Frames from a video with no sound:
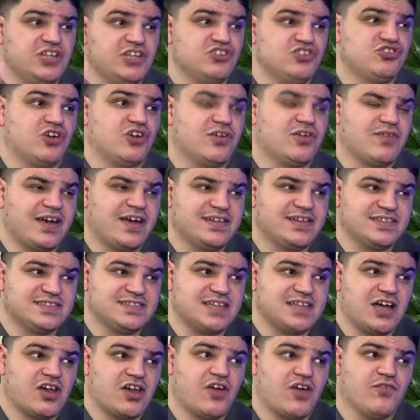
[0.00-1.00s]
intro rate to
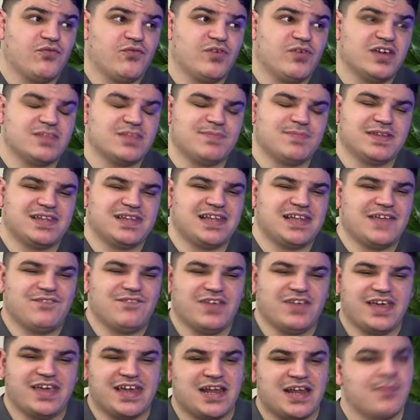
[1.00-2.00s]
start off with, but then they
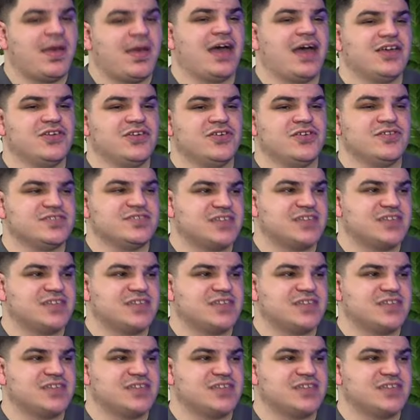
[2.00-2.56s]
forget about you.